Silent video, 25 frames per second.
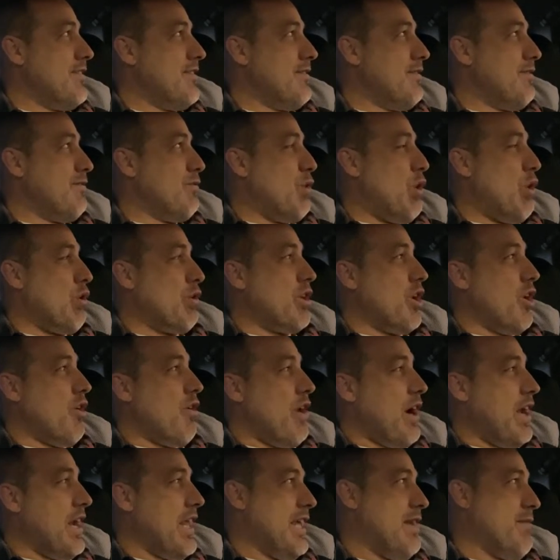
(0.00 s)
won't go
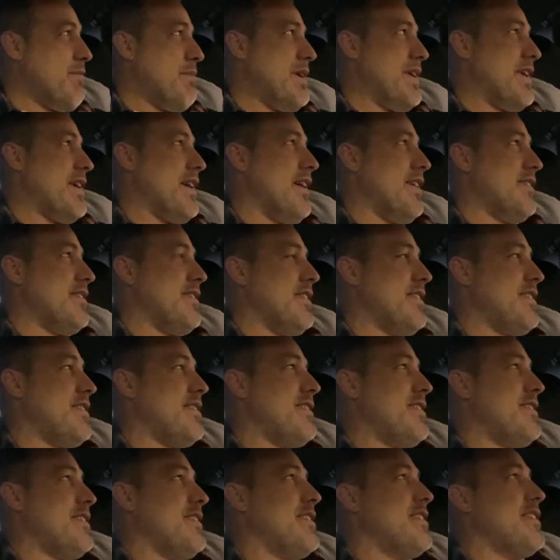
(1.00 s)
on it because it's
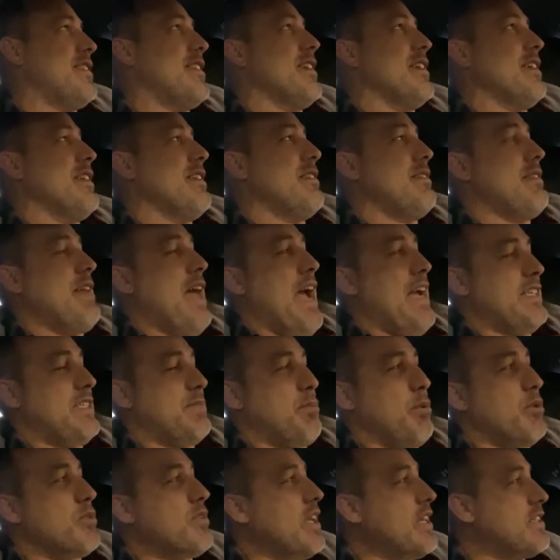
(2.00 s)
the
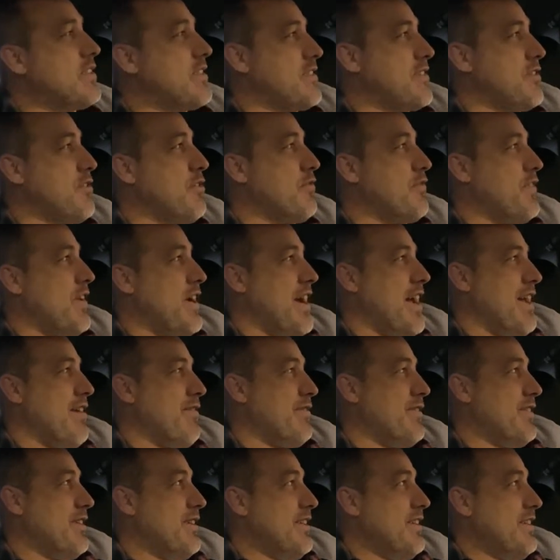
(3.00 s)
export thinks it's an 05.
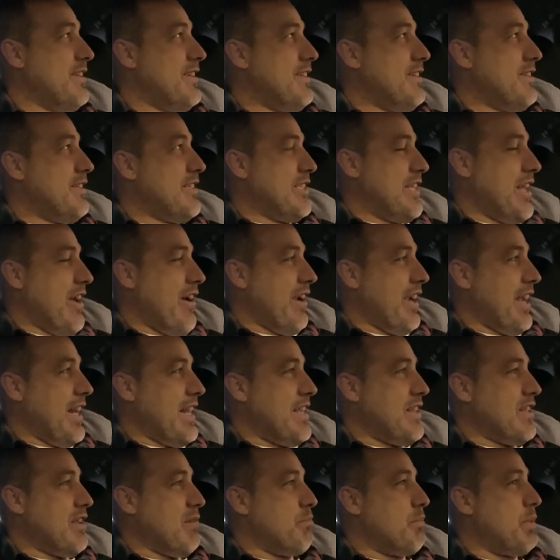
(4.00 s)
So now I got to
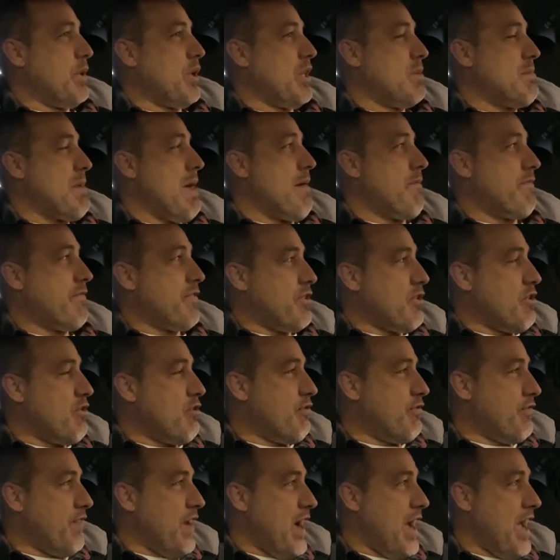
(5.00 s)
either build a map for an
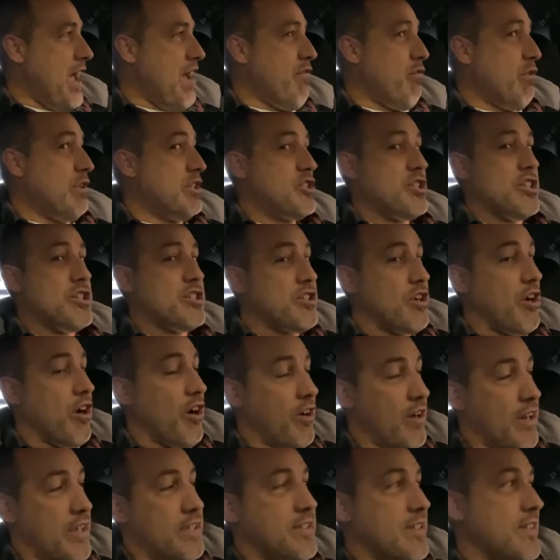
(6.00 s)
05, which this car
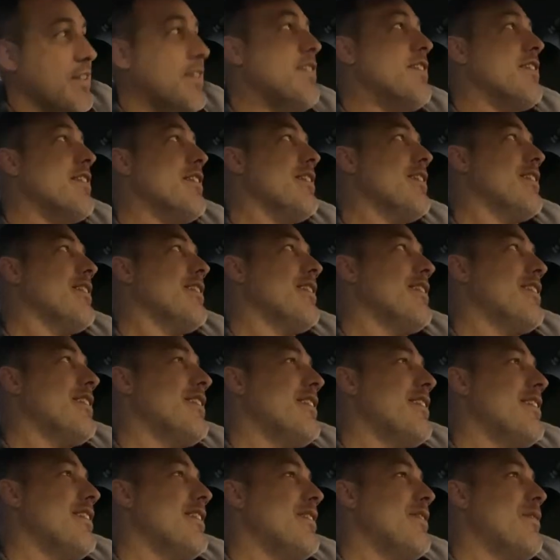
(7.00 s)
isn't,
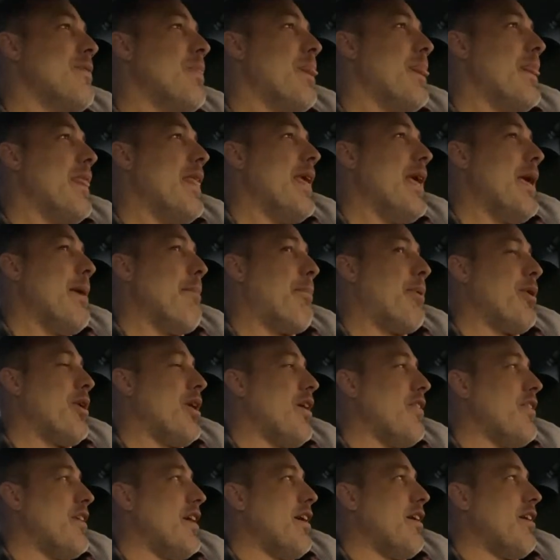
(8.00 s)
and put
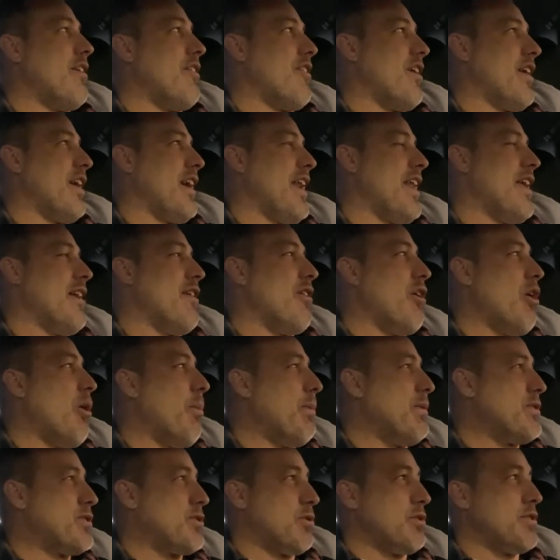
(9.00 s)
on there, or I got to
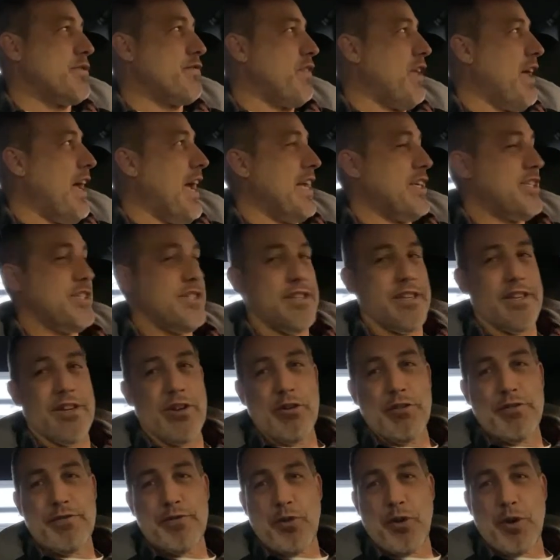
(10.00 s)
open source flash an
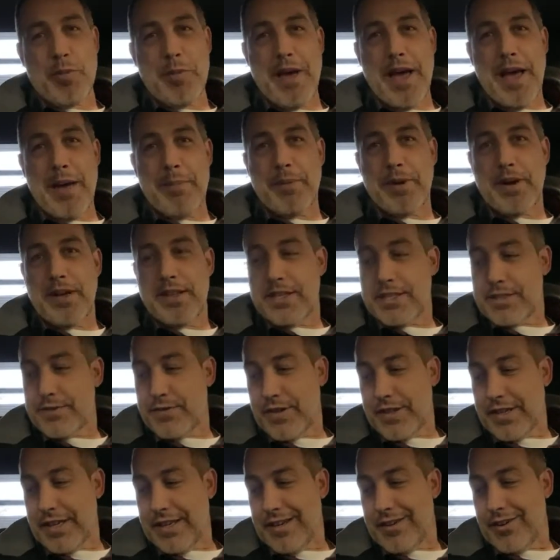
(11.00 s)
04 map on this
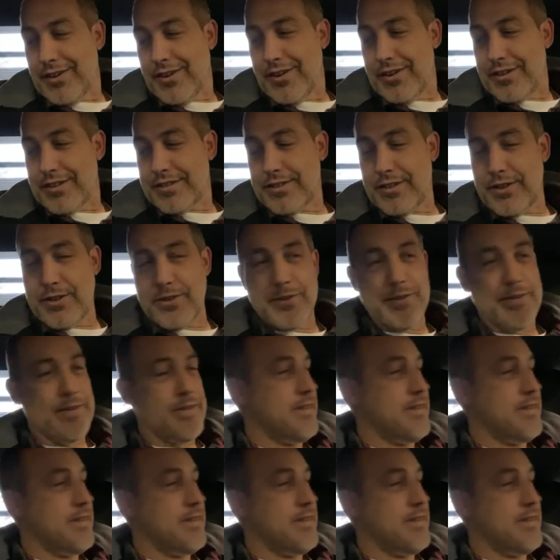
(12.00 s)
fucking car. So